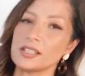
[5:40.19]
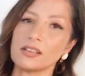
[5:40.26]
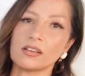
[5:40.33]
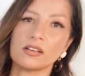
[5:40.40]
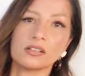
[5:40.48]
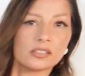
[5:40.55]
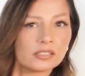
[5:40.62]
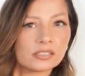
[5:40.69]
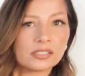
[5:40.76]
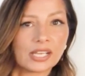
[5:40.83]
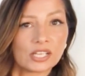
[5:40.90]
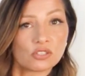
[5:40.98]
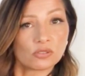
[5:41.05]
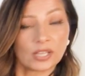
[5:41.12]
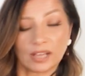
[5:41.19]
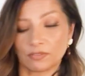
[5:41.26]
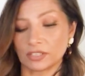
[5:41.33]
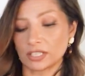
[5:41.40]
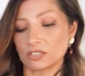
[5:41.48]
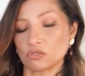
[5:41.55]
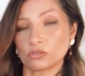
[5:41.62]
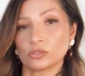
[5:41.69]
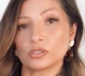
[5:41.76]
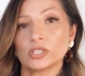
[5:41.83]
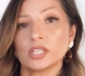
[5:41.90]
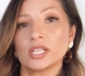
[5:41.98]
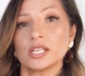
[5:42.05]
that are natural, have a natural